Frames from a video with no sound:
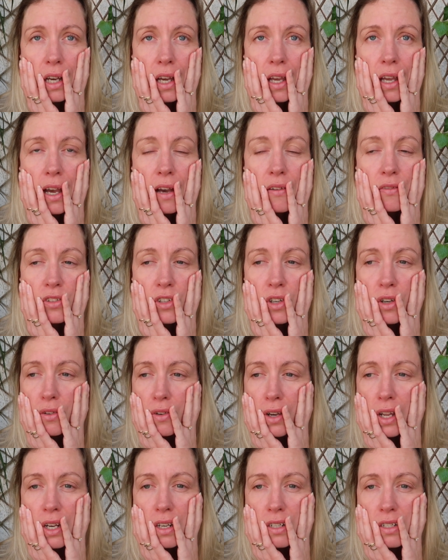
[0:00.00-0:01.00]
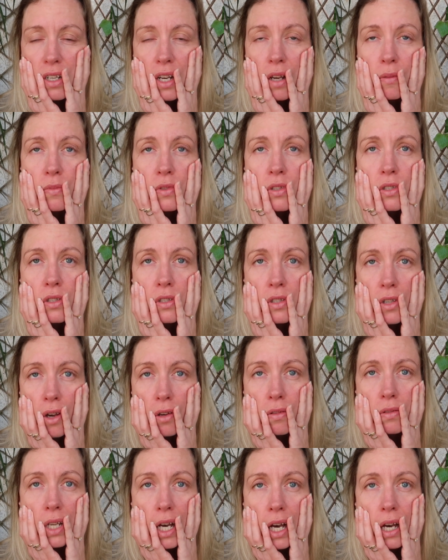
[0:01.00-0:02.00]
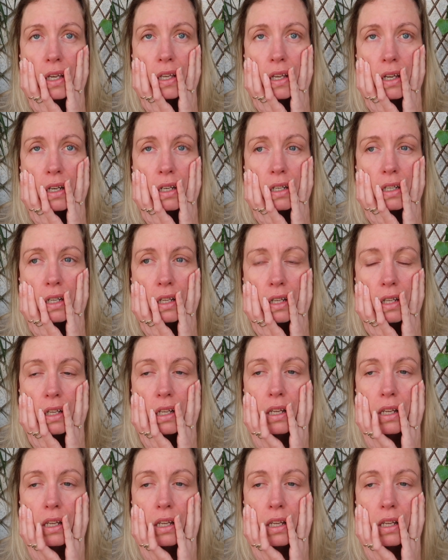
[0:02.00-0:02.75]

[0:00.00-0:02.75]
I have no energy, I'm so tired